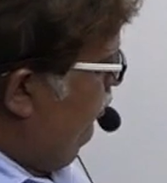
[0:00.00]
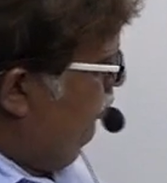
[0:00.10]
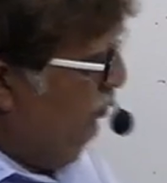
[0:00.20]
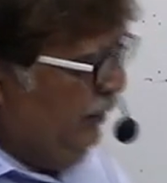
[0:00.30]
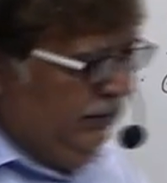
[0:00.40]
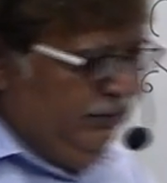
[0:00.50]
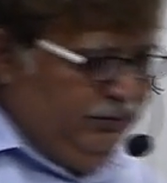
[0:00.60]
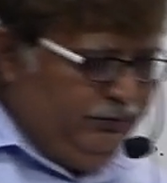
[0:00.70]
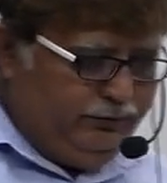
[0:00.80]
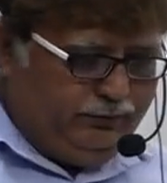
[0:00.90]
to
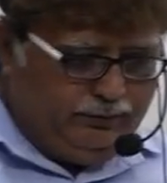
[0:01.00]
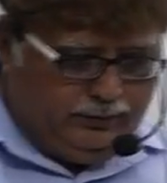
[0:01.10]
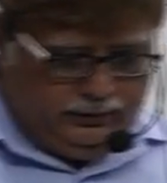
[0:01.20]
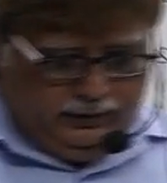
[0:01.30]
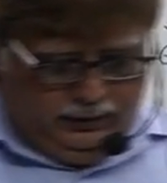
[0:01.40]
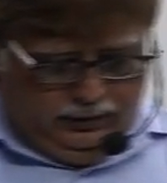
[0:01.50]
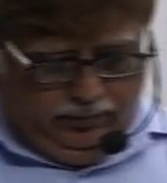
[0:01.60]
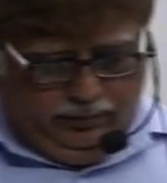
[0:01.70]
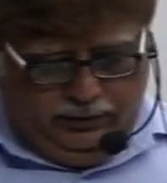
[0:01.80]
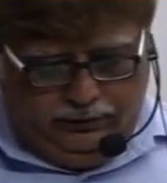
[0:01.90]
minus 1.
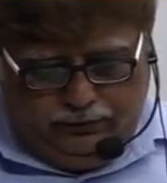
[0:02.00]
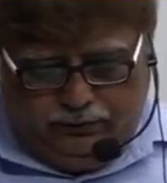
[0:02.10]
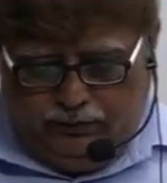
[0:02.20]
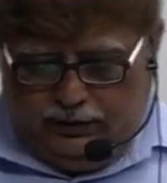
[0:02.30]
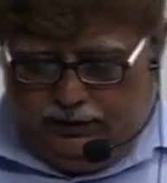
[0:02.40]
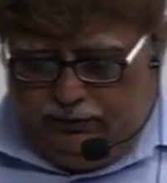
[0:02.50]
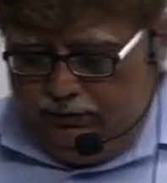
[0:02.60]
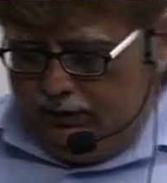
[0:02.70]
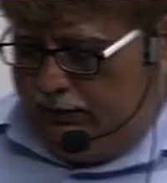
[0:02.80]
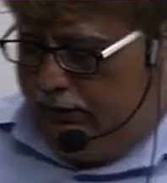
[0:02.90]
Please
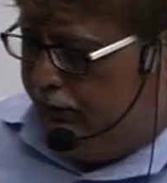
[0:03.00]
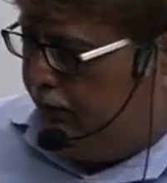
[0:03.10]
verify the